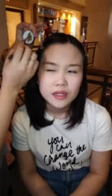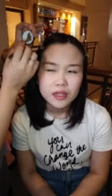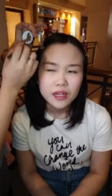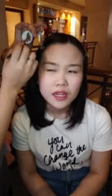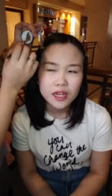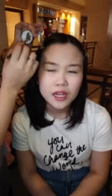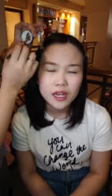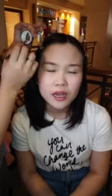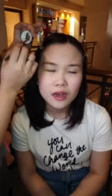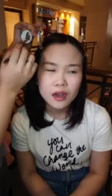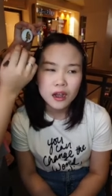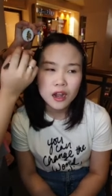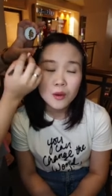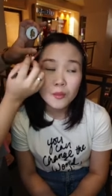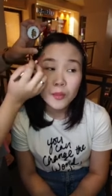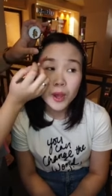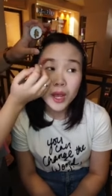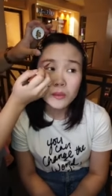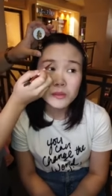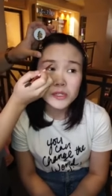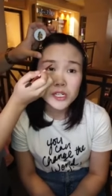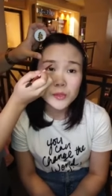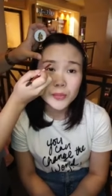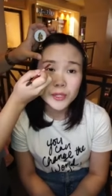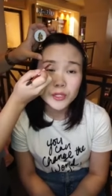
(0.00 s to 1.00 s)
Uh, our
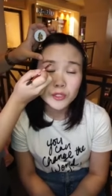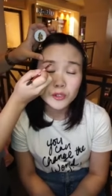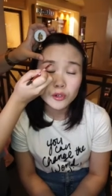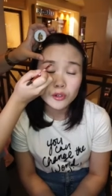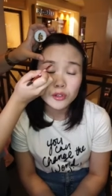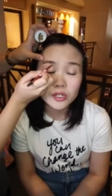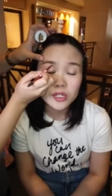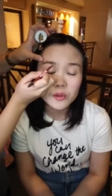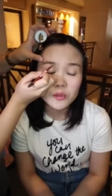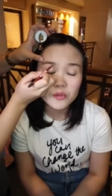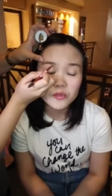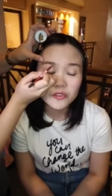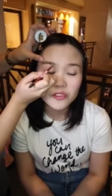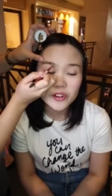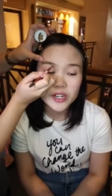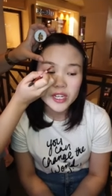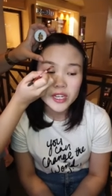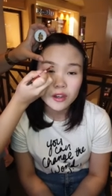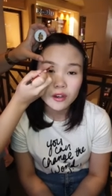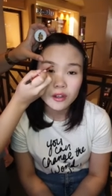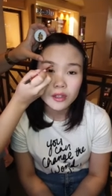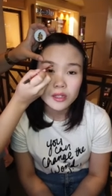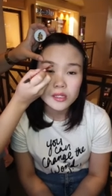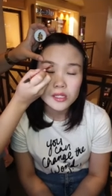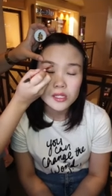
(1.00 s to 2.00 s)
balms are petroleum
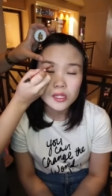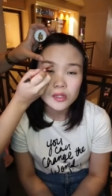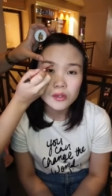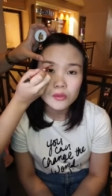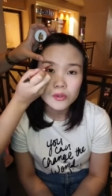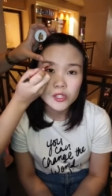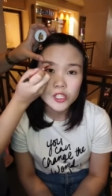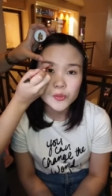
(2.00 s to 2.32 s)
free also,